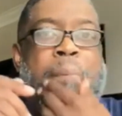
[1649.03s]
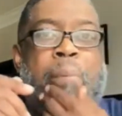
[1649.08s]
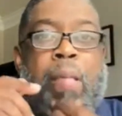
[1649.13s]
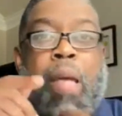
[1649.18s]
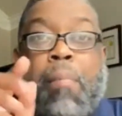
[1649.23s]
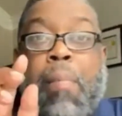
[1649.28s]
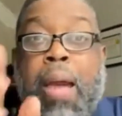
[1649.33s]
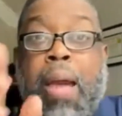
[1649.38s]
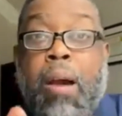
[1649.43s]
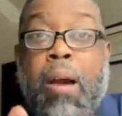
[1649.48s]

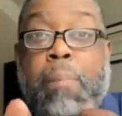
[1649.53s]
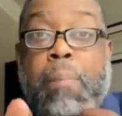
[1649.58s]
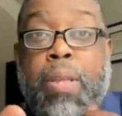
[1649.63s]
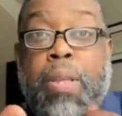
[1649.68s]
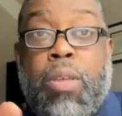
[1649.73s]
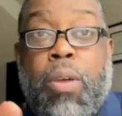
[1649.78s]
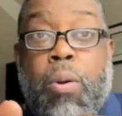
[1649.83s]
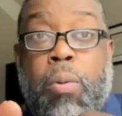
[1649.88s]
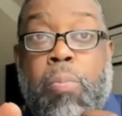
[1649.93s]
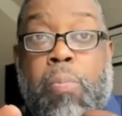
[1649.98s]
Am I
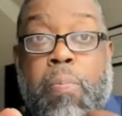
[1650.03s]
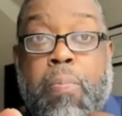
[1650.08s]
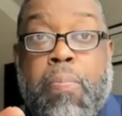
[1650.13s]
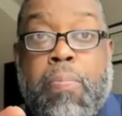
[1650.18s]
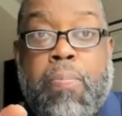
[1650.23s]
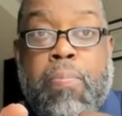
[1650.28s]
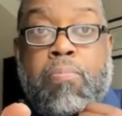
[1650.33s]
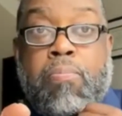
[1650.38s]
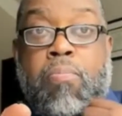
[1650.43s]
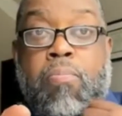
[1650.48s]
helping you?
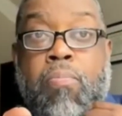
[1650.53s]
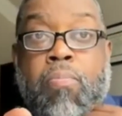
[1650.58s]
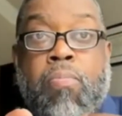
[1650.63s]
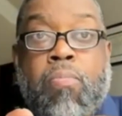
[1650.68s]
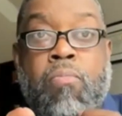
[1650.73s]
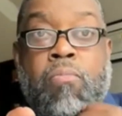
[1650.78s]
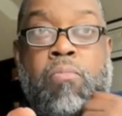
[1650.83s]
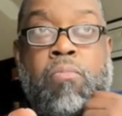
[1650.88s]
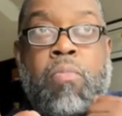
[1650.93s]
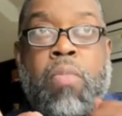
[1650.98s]

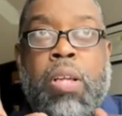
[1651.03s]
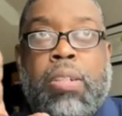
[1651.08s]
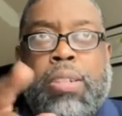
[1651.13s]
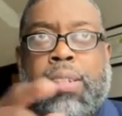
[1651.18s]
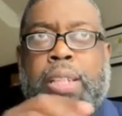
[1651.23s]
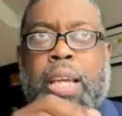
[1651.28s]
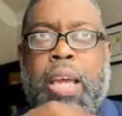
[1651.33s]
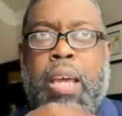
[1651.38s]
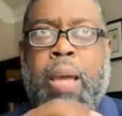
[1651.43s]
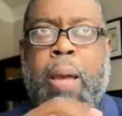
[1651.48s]

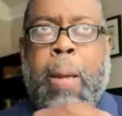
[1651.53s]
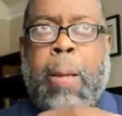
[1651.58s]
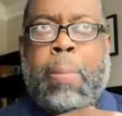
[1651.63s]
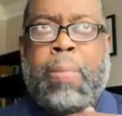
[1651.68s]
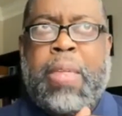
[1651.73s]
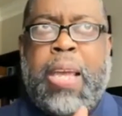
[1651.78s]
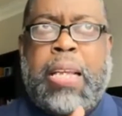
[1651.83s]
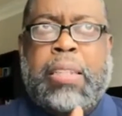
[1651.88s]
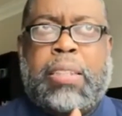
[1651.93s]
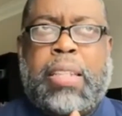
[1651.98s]
See,
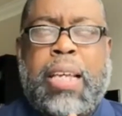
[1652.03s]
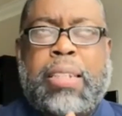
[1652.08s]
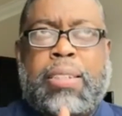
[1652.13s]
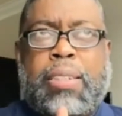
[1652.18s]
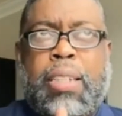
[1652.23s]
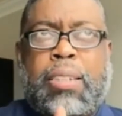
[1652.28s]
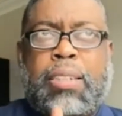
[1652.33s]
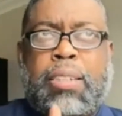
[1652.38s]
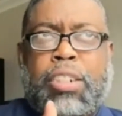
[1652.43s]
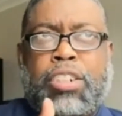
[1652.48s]
this
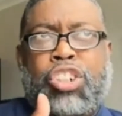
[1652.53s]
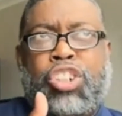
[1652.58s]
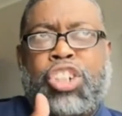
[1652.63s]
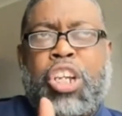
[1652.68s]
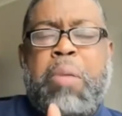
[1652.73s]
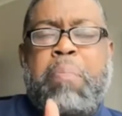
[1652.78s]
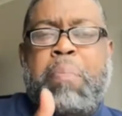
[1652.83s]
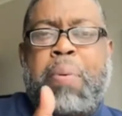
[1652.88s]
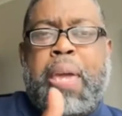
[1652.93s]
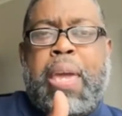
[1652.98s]
is a
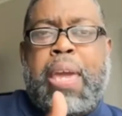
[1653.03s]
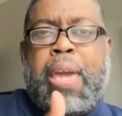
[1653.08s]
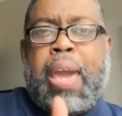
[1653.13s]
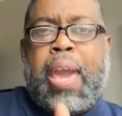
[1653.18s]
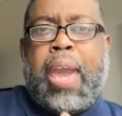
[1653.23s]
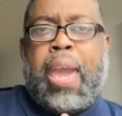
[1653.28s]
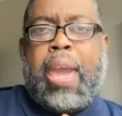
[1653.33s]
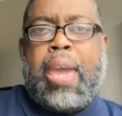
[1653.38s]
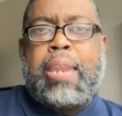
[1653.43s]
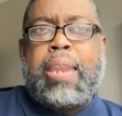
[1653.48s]

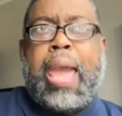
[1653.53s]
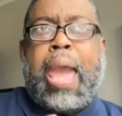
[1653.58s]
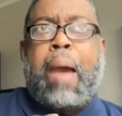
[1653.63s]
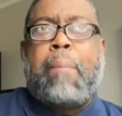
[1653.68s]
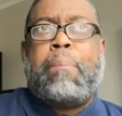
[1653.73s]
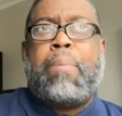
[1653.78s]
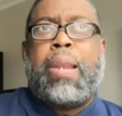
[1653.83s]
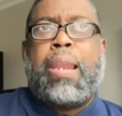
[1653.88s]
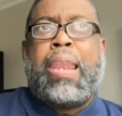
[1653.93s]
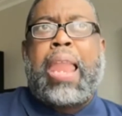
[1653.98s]
GPA
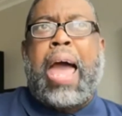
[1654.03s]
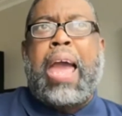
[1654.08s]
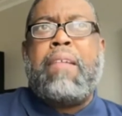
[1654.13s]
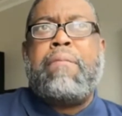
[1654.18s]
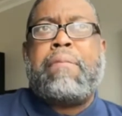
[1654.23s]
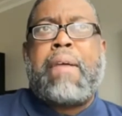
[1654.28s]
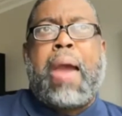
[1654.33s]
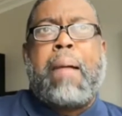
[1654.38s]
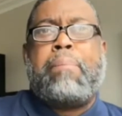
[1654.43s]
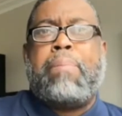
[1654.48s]
and
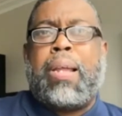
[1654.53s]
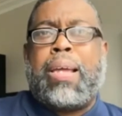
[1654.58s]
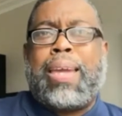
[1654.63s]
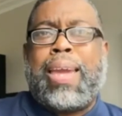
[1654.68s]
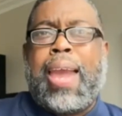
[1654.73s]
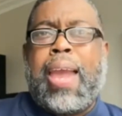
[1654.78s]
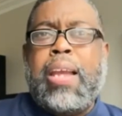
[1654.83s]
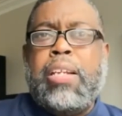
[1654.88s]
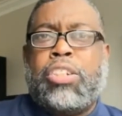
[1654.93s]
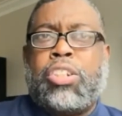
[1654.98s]
life
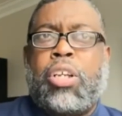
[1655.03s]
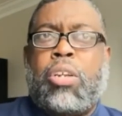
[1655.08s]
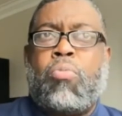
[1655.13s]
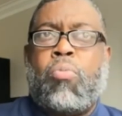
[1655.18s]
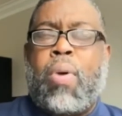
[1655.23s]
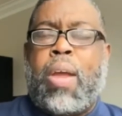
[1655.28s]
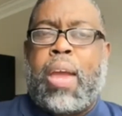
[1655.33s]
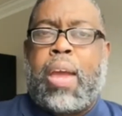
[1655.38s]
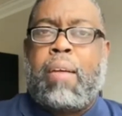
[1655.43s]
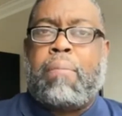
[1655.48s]

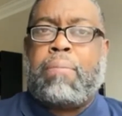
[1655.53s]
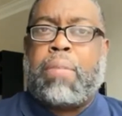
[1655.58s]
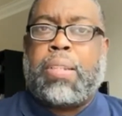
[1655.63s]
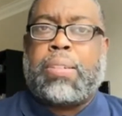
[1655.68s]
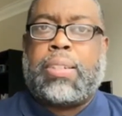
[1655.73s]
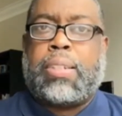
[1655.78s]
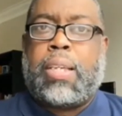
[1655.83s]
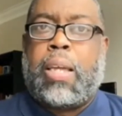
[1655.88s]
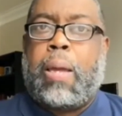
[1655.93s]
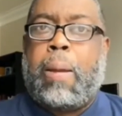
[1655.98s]
application we have to
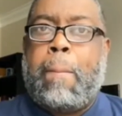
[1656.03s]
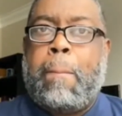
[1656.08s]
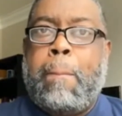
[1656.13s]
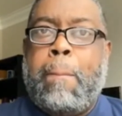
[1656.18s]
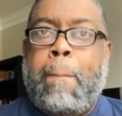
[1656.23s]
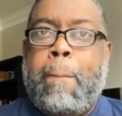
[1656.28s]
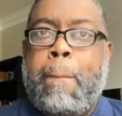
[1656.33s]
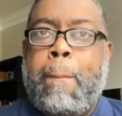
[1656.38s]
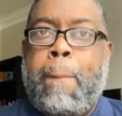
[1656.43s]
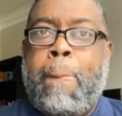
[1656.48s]
see.
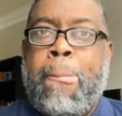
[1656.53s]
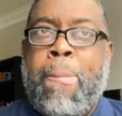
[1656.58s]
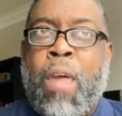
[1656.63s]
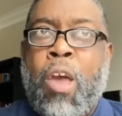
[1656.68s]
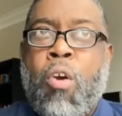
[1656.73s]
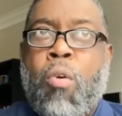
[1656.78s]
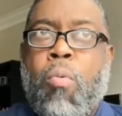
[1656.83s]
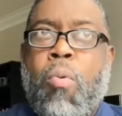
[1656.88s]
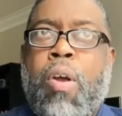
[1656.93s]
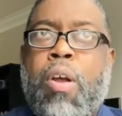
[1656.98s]

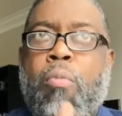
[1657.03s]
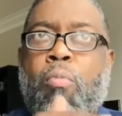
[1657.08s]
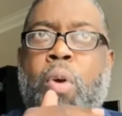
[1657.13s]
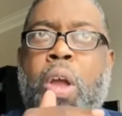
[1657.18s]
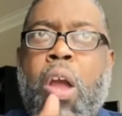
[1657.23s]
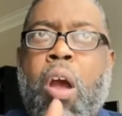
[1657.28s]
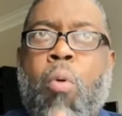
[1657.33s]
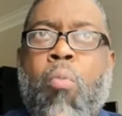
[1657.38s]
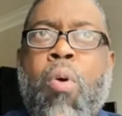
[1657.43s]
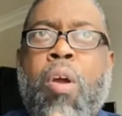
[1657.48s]

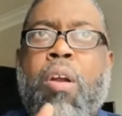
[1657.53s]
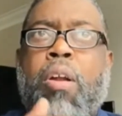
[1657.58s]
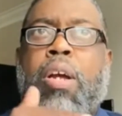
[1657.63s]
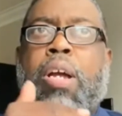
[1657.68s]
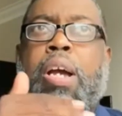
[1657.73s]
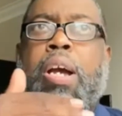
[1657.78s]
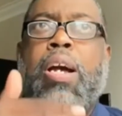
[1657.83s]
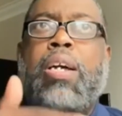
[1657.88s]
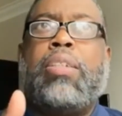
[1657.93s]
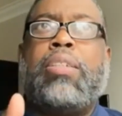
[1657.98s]
We're
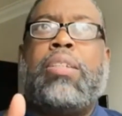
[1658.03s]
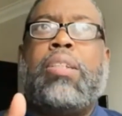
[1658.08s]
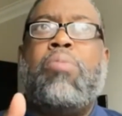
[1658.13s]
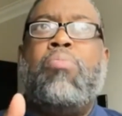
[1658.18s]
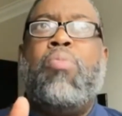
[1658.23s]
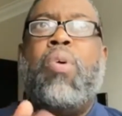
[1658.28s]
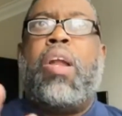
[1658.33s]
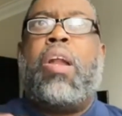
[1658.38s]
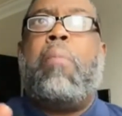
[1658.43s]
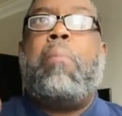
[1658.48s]

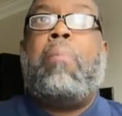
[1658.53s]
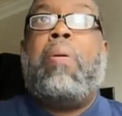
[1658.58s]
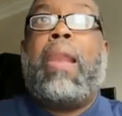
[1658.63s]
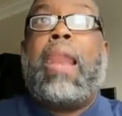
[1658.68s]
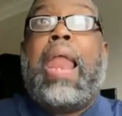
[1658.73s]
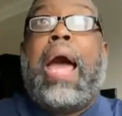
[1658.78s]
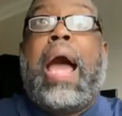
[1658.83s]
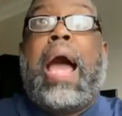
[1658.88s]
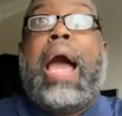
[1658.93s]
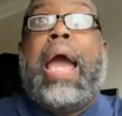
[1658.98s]
accustomed with
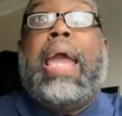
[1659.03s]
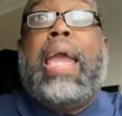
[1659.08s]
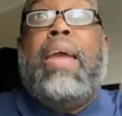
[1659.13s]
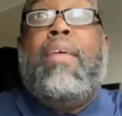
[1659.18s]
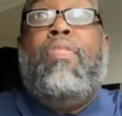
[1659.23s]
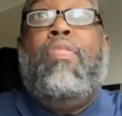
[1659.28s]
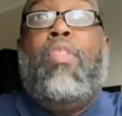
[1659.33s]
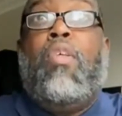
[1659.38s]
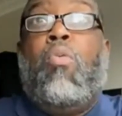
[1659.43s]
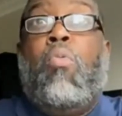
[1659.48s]

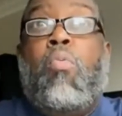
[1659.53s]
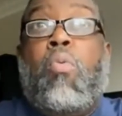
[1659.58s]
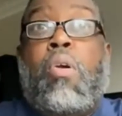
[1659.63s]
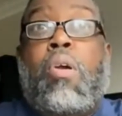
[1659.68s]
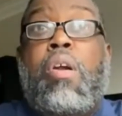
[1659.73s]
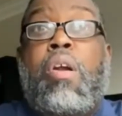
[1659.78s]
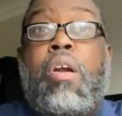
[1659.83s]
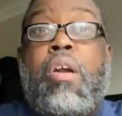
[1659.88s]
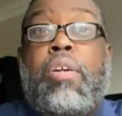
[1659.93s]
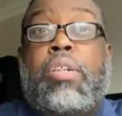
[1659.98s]
applying the
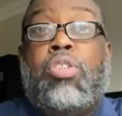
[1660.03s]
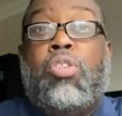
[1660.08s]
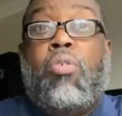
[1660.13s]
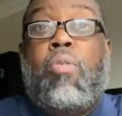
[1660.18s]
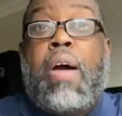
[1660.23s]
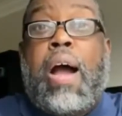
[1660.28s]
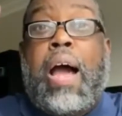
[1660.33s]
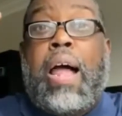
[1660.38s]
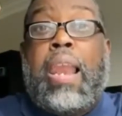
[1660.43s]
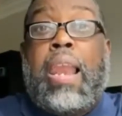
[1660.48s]
word to
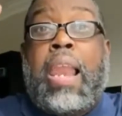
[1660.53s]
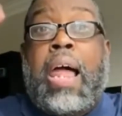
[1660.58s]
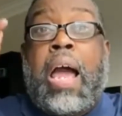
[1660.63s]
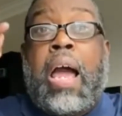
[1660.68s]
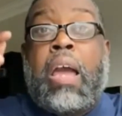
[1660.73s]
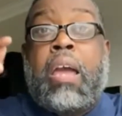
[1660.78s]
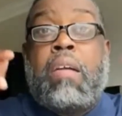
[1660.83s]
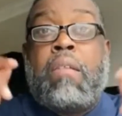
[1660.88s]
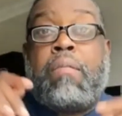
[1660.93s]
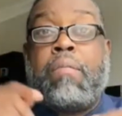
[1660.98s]
our
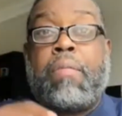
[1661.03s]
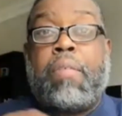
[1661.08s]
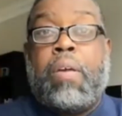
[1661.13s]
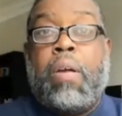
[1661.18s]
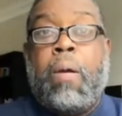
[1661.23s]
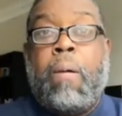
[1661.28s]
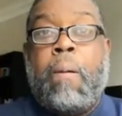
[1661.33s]
life.